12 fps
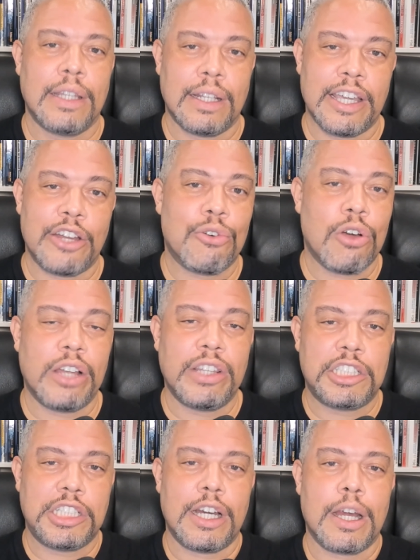later on
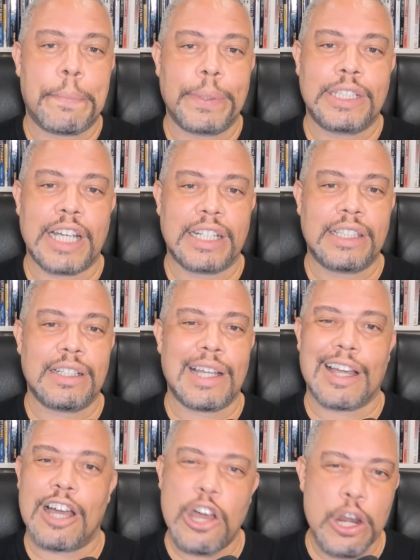this year, projected
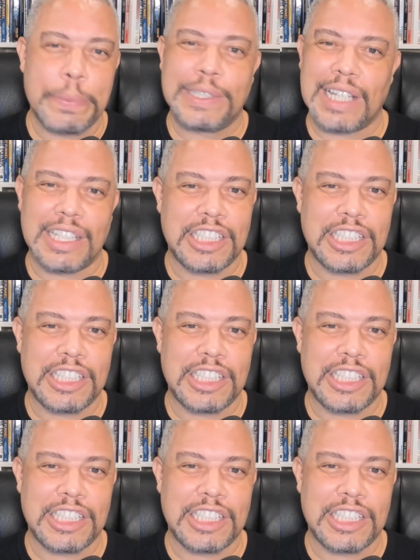like 100%